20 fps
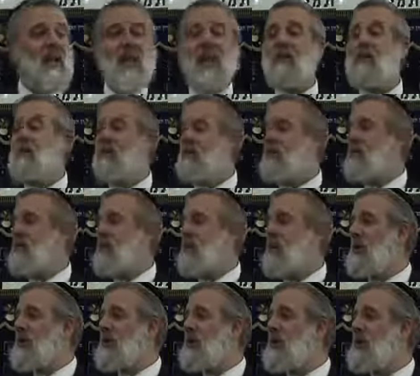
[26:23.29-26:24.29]
had no
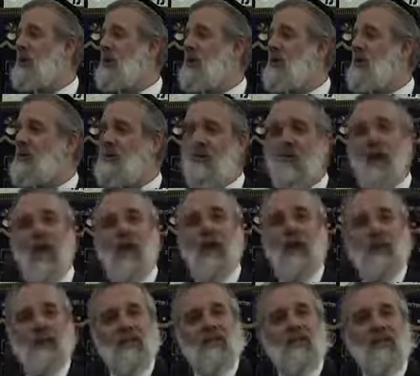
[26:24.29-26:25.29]
choice but to drag his